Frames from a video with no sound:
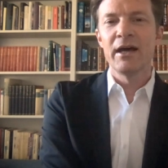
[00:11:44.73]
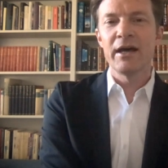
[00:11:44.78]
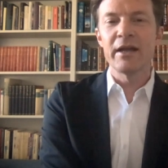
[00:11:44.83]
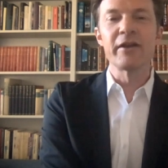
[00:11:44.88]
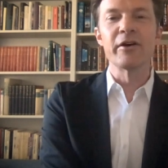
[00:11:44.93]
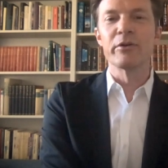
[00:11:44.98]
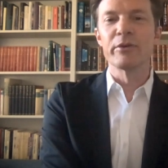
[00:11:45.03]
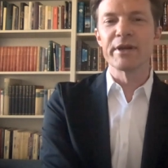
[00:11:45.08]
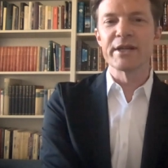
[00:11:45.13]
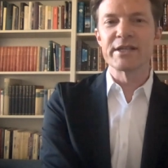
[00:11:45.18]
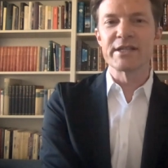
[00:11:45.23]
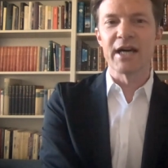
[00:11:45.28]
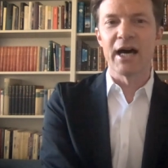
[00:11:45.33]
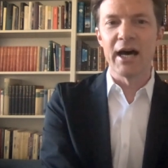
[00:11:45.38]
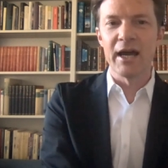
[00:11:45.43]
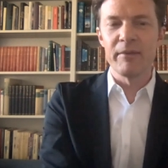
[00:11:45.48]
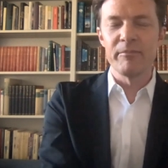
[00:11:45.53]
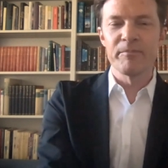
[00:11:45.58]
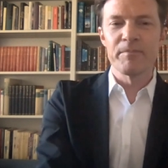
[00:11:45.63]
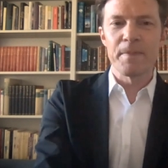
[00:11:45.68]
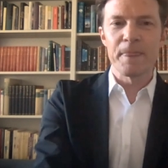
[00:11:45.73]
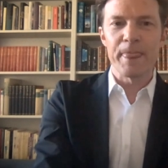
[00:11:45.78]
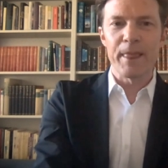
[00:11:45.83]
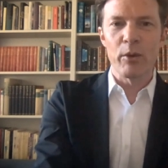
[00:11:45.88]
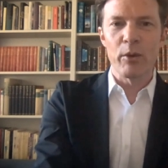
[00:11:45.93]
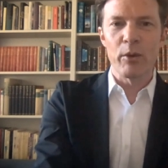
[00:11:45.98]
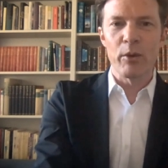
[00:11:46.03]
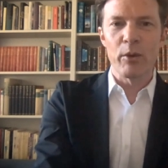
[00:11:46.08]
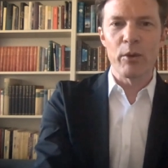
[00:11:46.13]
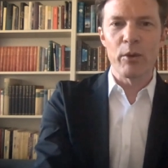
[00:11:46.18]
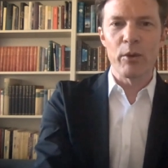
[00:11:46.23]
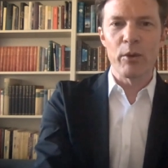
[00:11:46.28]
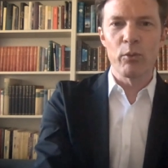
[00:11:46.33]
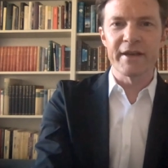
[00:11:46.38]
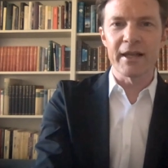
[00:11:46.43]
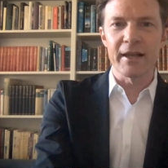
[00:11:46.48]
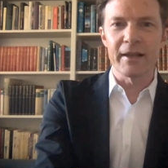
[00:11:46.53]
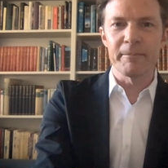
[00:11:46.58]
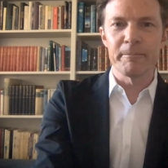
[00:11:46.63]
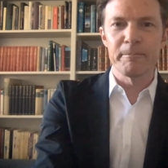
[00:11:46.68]
and only time will
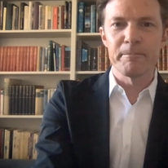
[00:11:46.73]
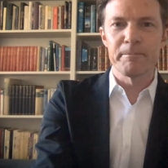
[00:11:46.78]
tell.